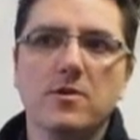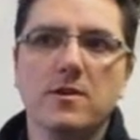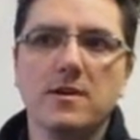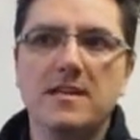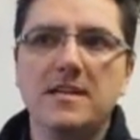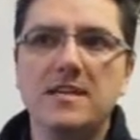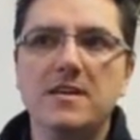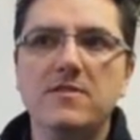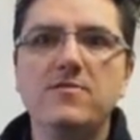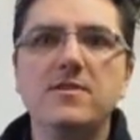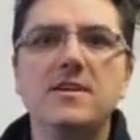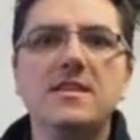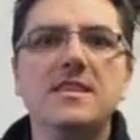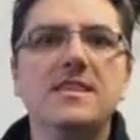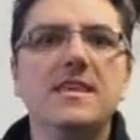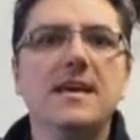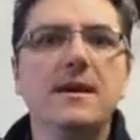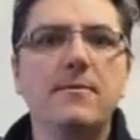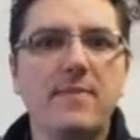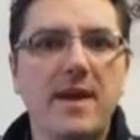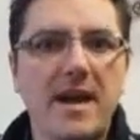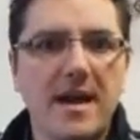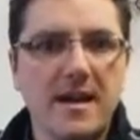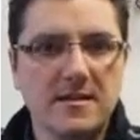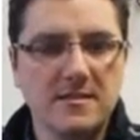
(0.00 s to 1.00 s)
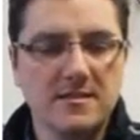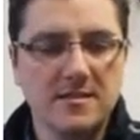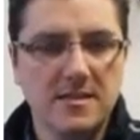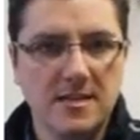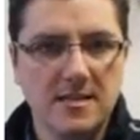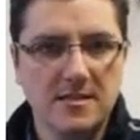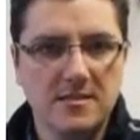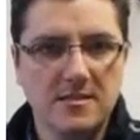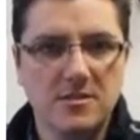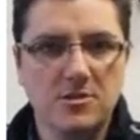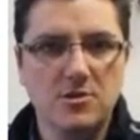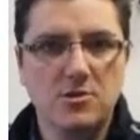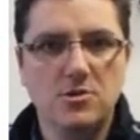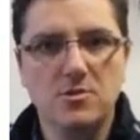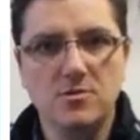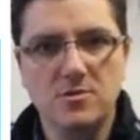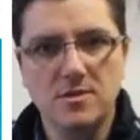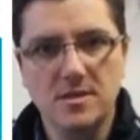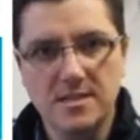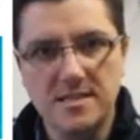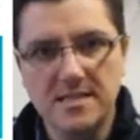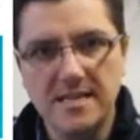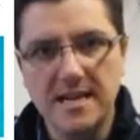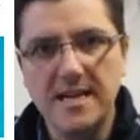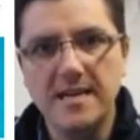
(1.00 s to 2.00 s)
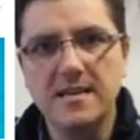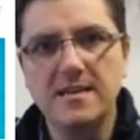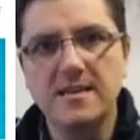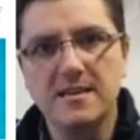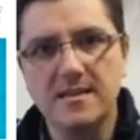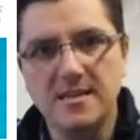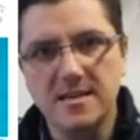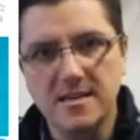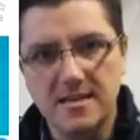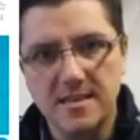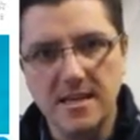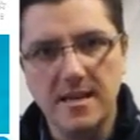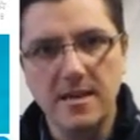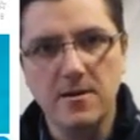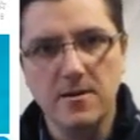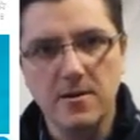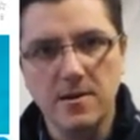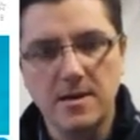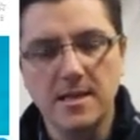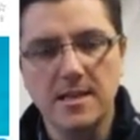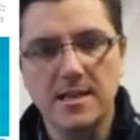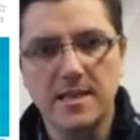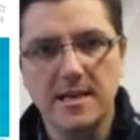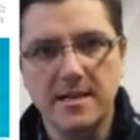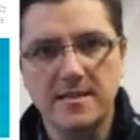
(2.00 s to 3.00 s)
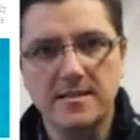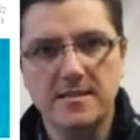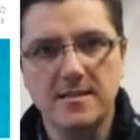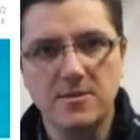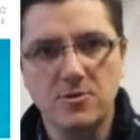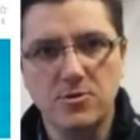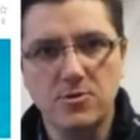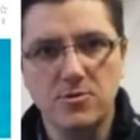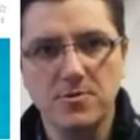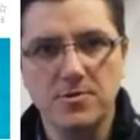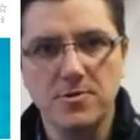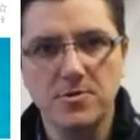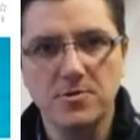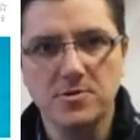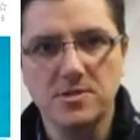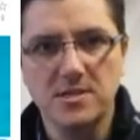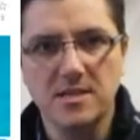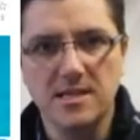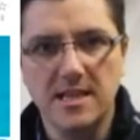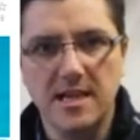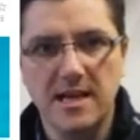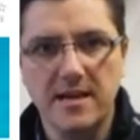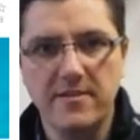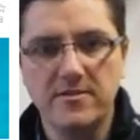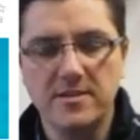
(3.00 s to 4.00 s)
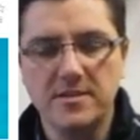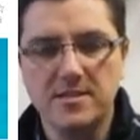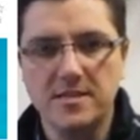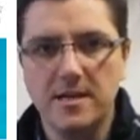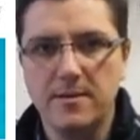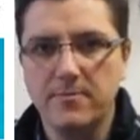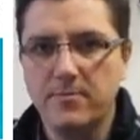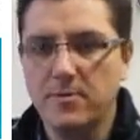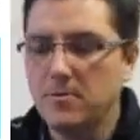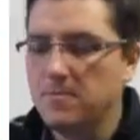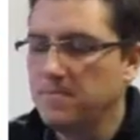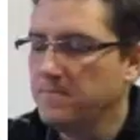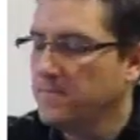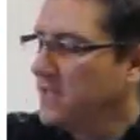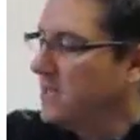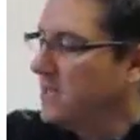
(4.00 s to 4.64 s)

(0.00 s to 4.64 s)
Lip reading: are giving them access to the data that they are collecting through your saliva sample.